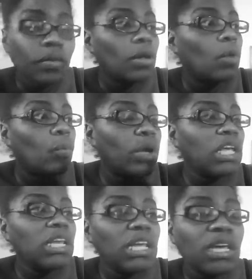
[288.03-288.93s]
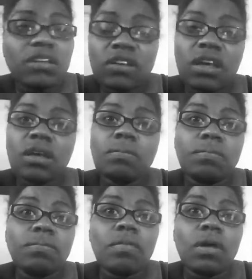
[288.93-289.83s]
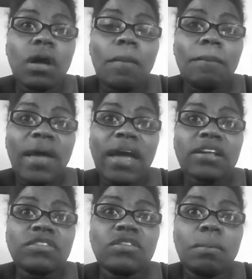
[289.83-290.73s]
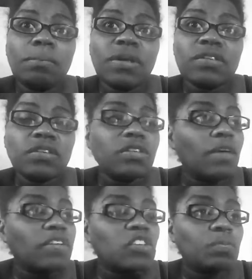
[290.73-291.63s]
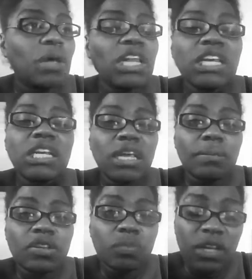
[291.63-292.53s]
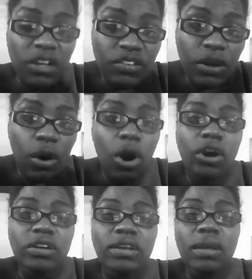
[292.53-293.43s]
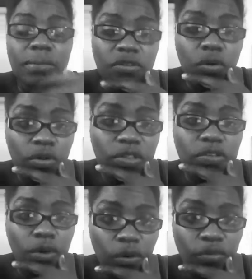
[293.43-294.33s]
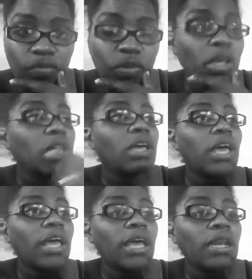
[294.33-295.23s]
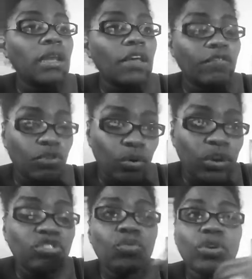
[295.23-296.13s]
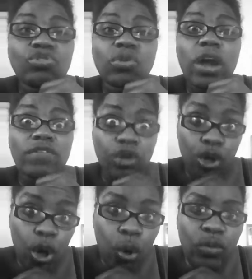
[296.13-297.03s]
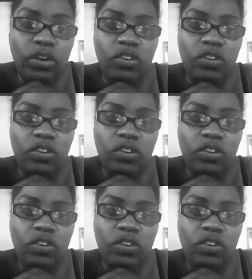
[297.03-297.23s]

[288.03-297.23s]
We need to get back to the business of expelling demons, because there are demons on this earth. And if you're into witchcraft, there's